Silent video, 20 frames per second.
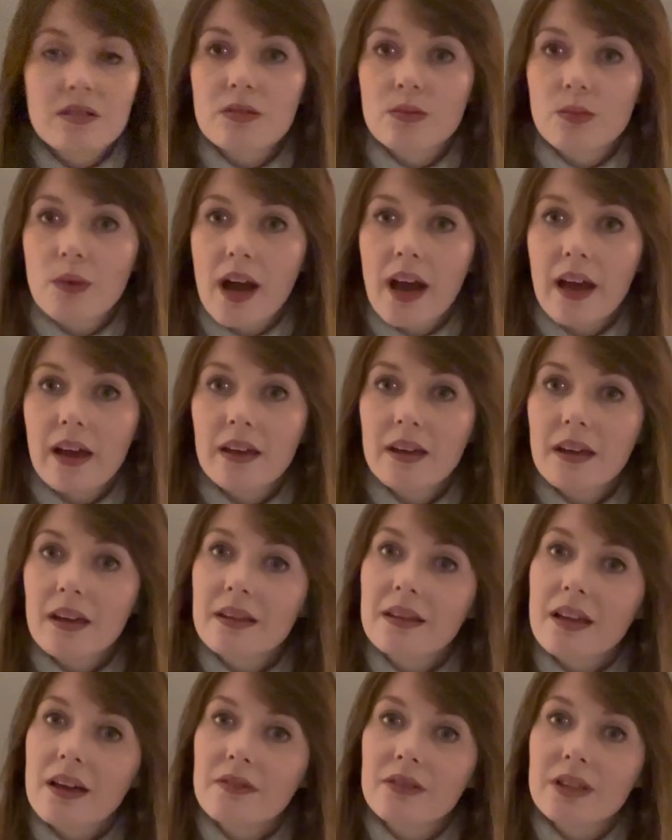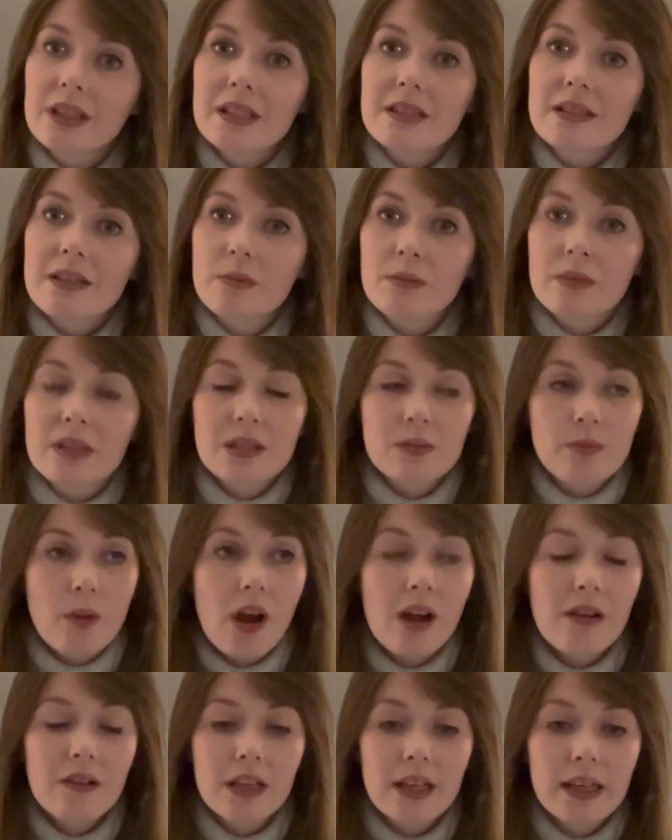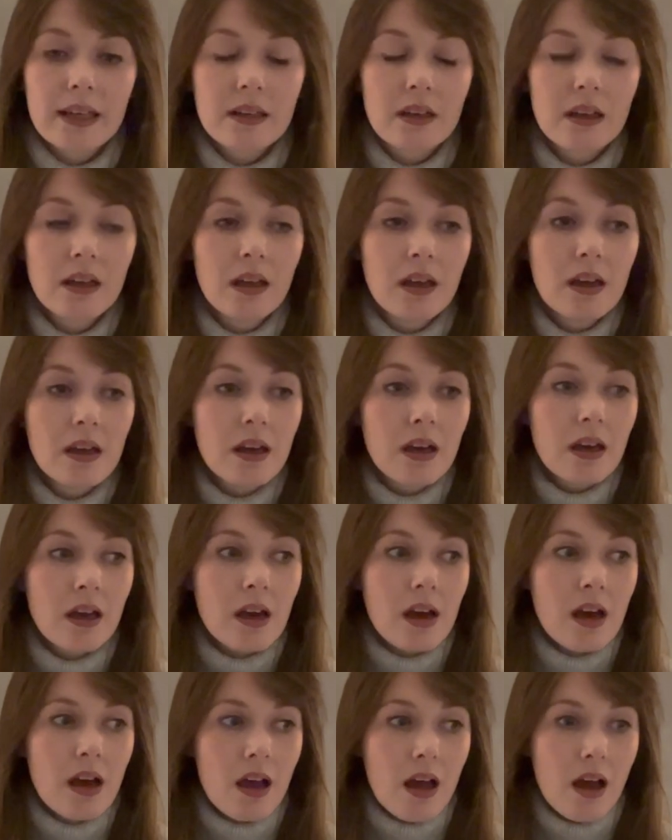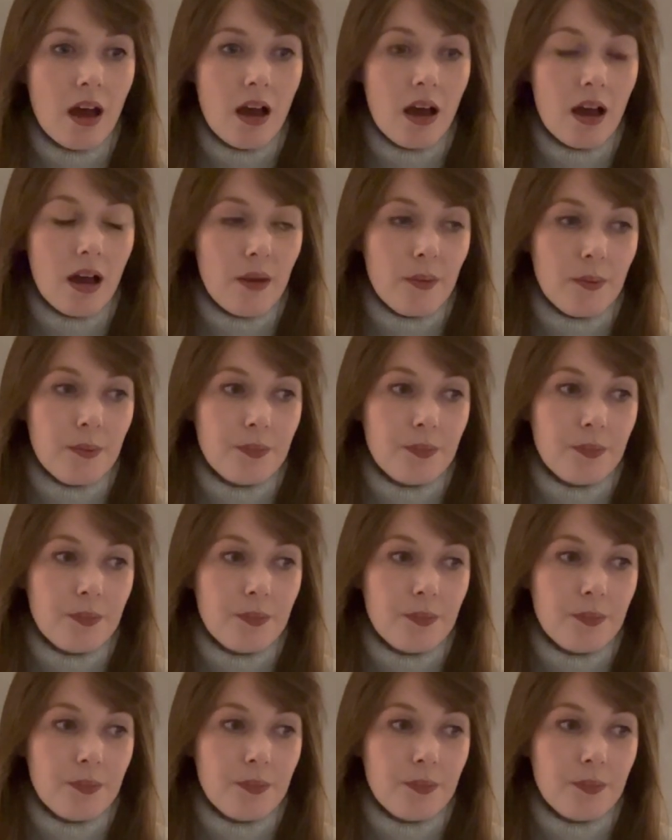away, and that really sent me spiraling. I